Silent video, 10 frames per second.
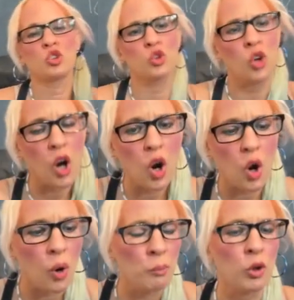
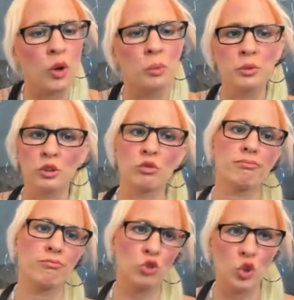Chrome. Chrome's a
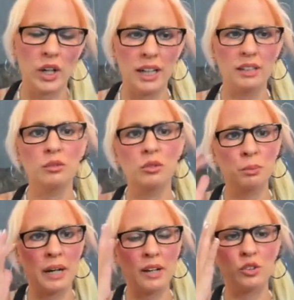great
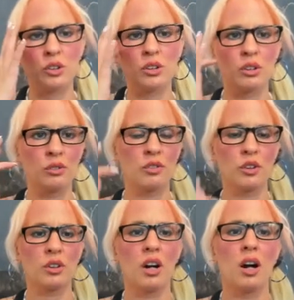browser
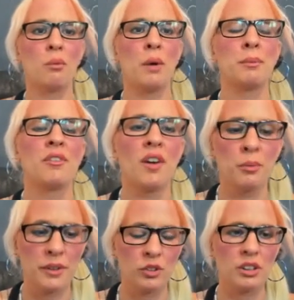for web
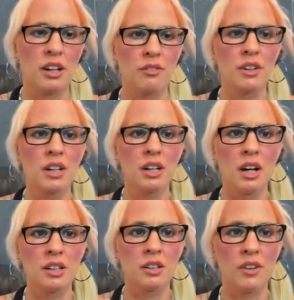development. There's a lot of
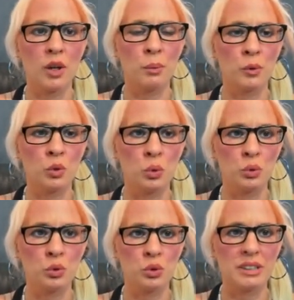developer
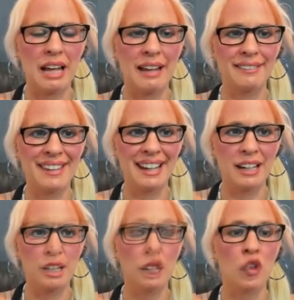tools on
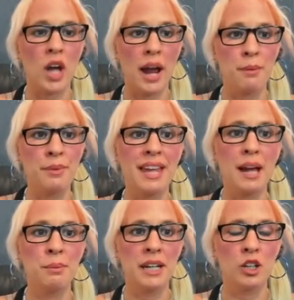there. So type the
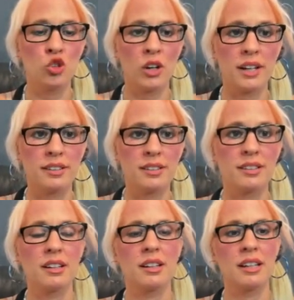IP address
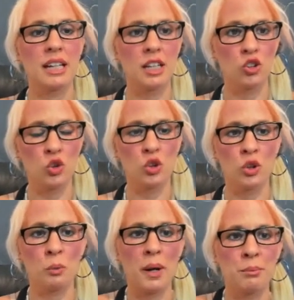into
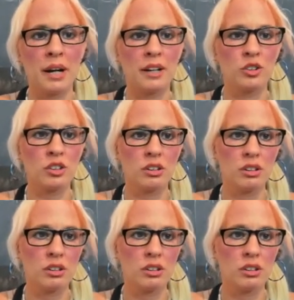your web browser,